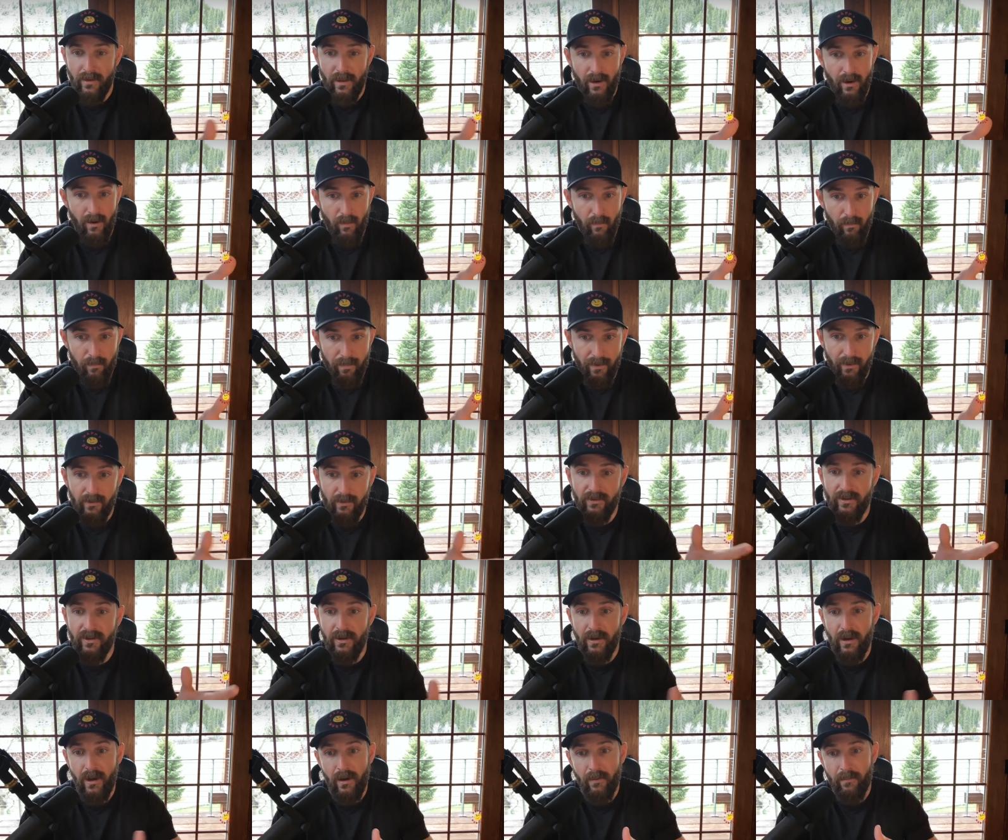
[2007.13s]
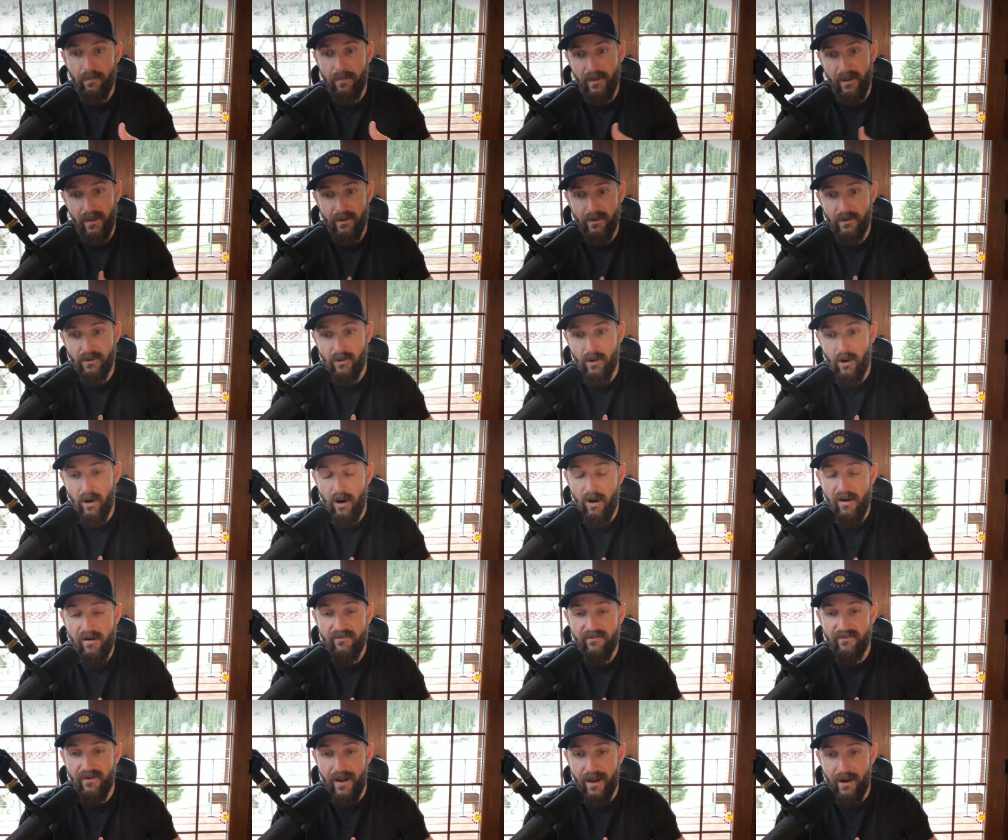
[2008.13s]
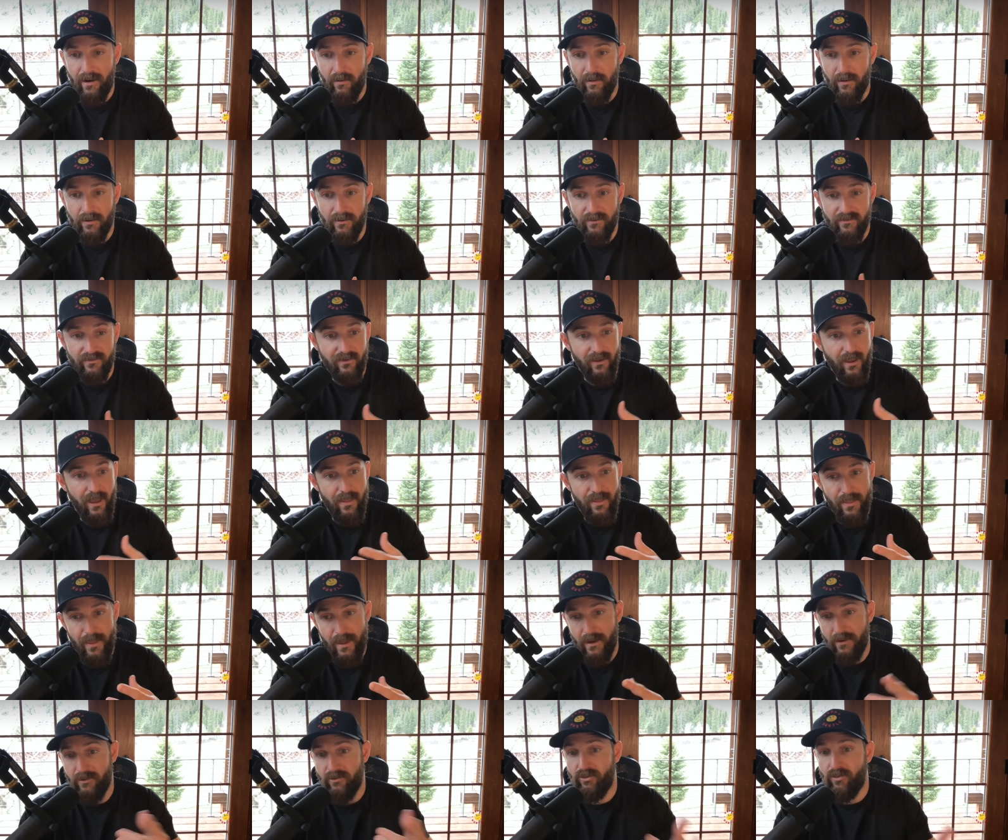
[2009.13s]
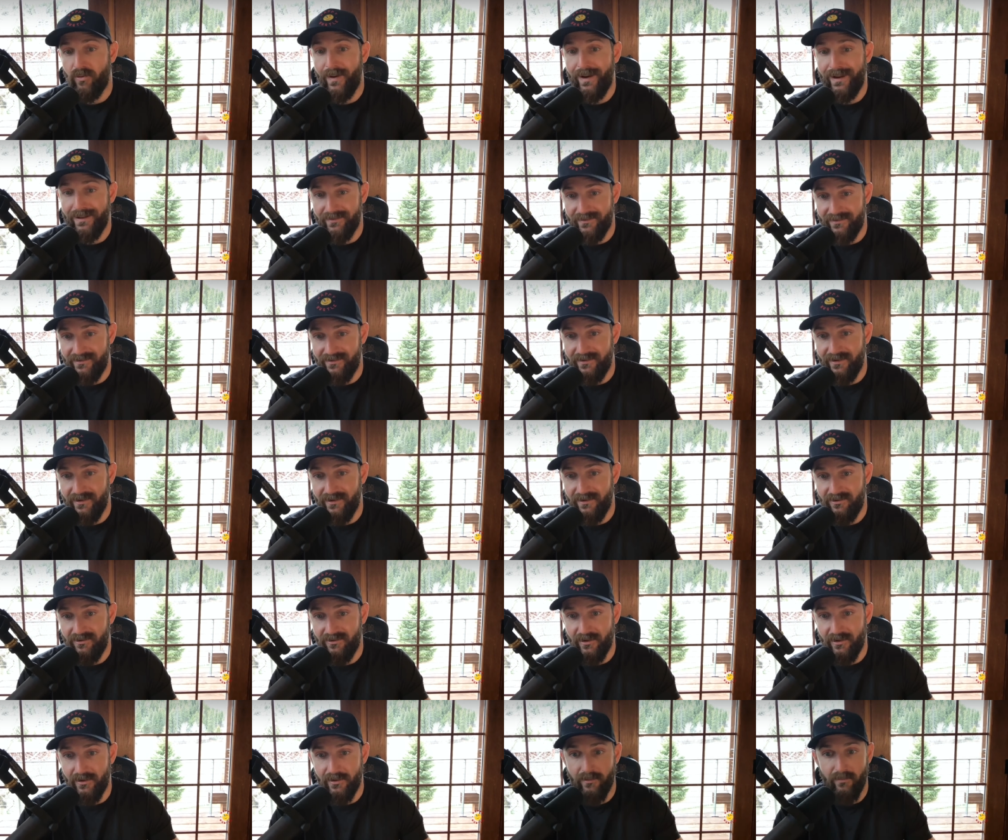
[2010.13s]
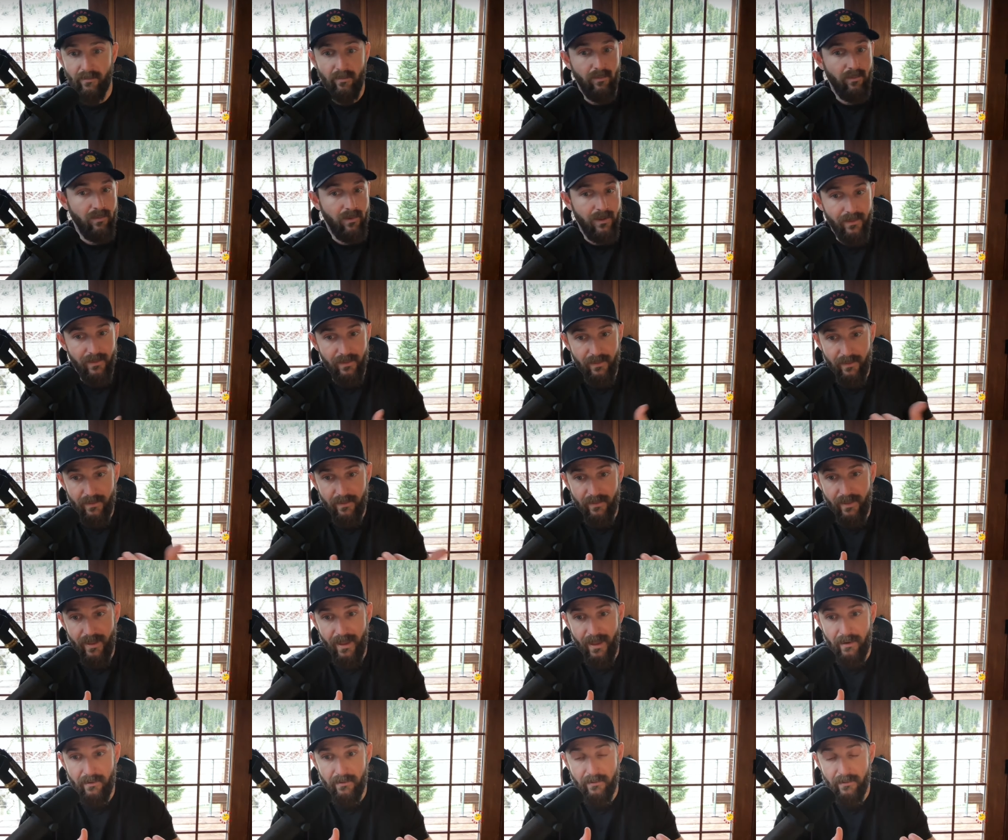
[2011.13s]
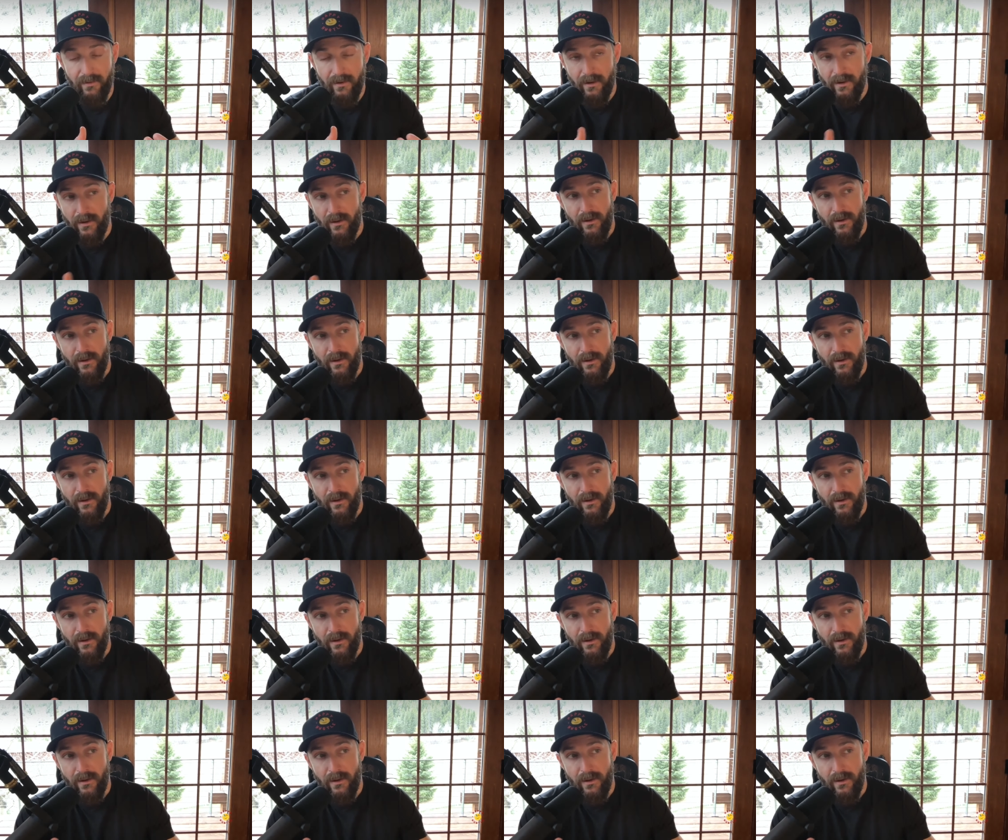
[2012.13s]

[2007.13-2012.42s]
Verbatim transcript: you know, build mm-hmm. it up in your off hours and then transition when that